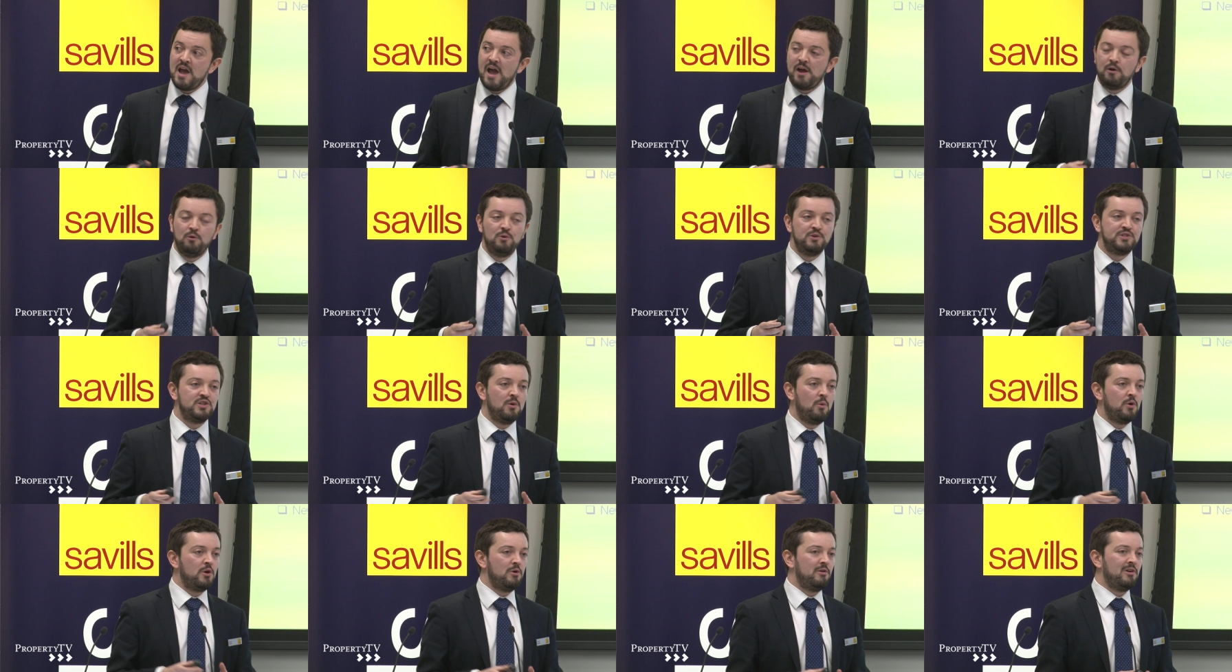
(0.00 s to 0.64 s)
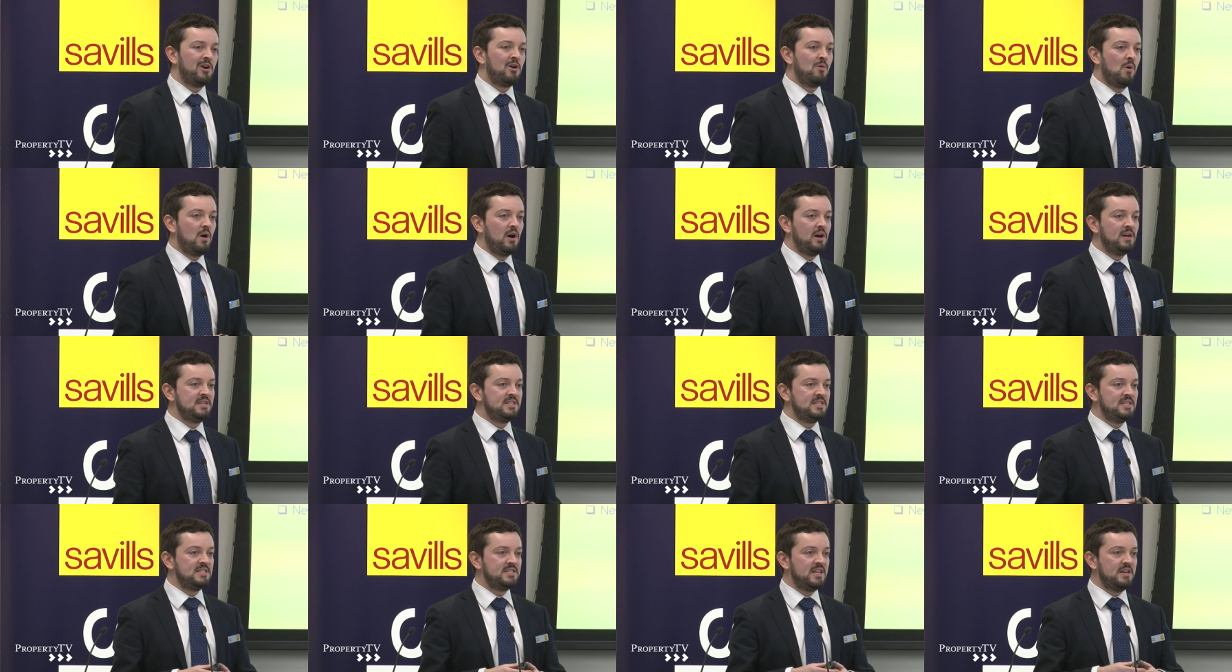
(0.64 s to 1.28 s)
And also, what it
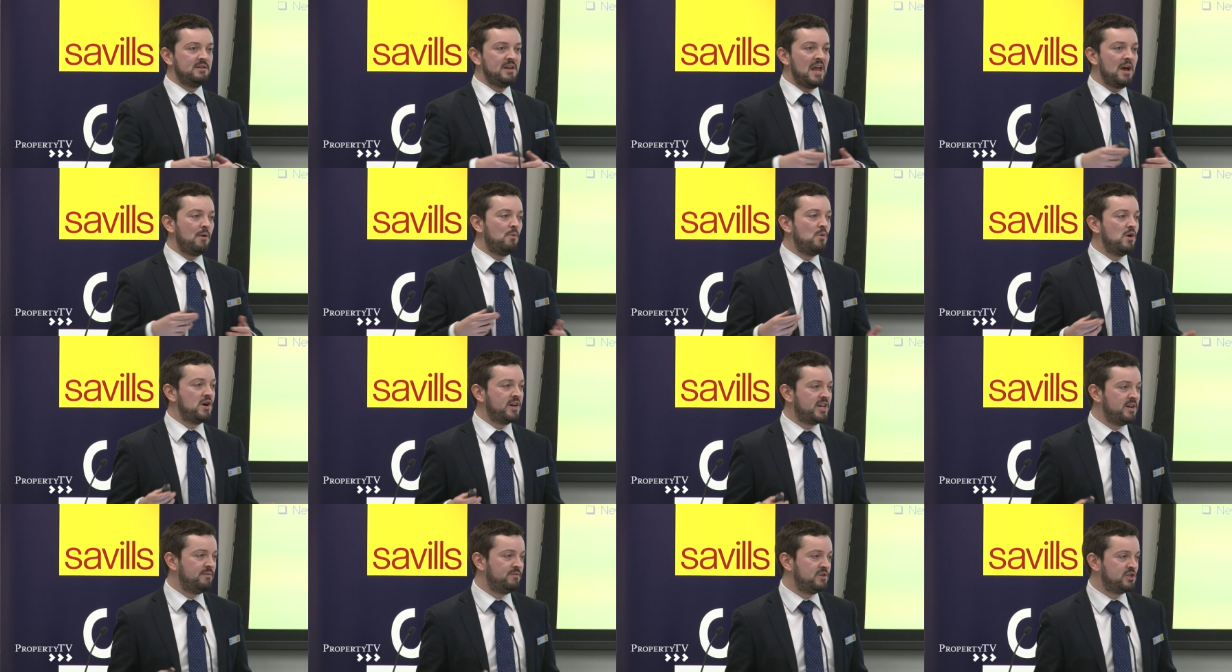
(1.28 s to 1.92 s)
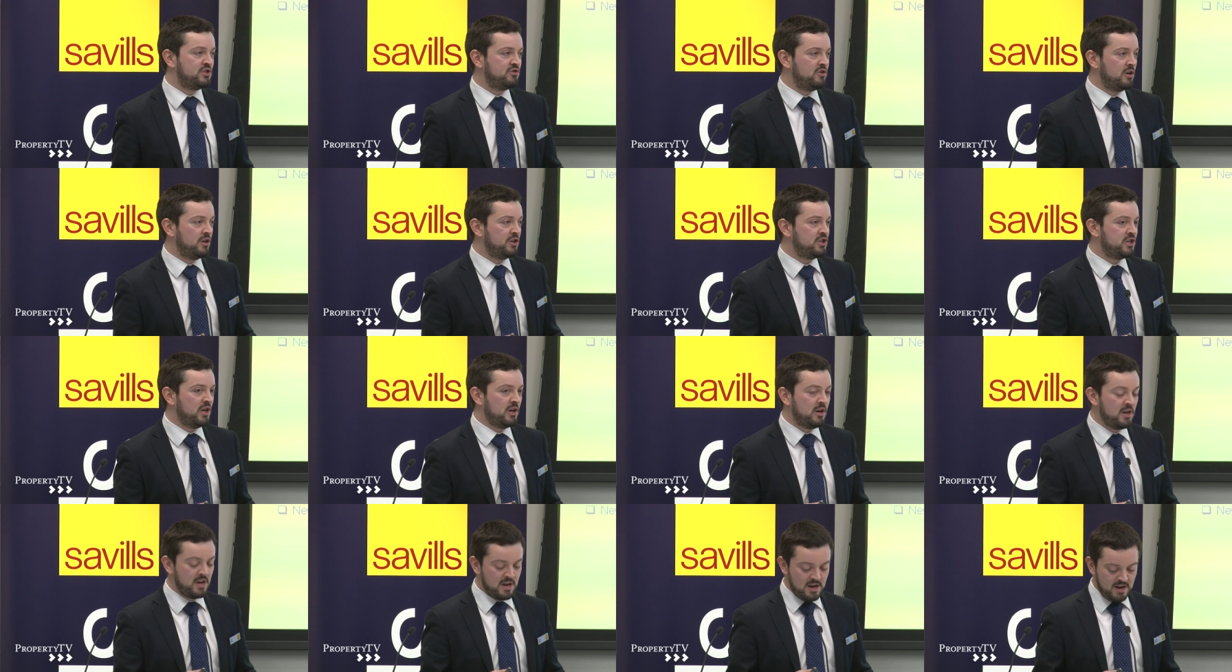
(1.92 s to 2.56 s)
requires is the network
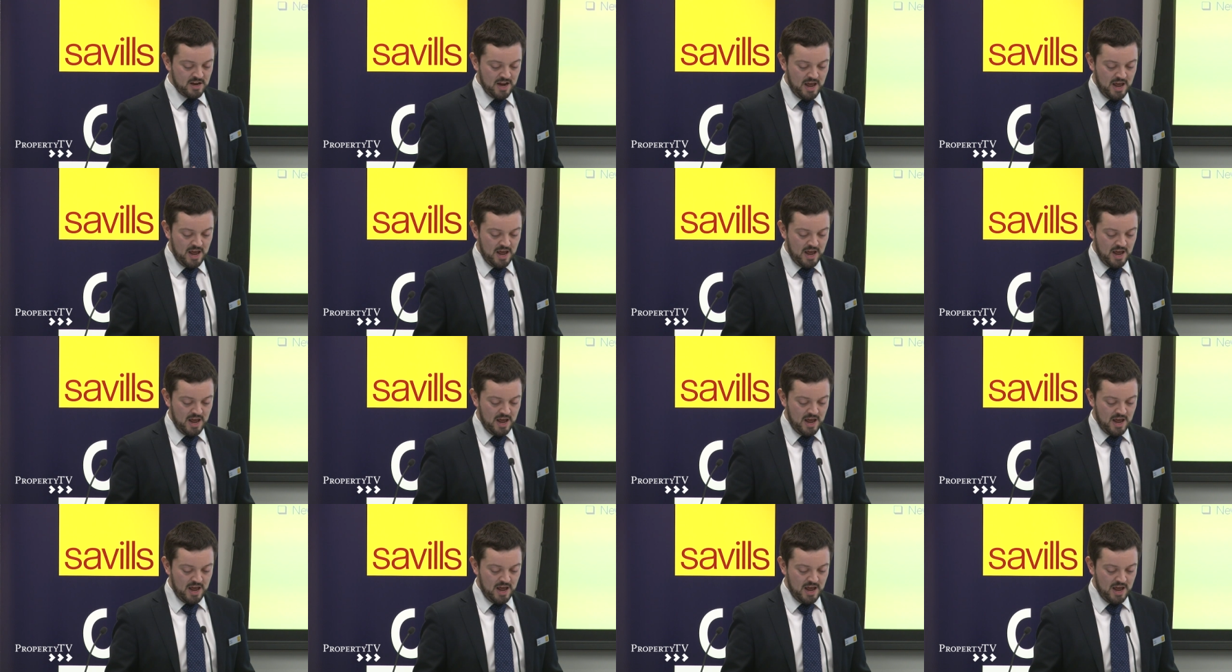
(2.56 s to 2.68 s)
infrastructure.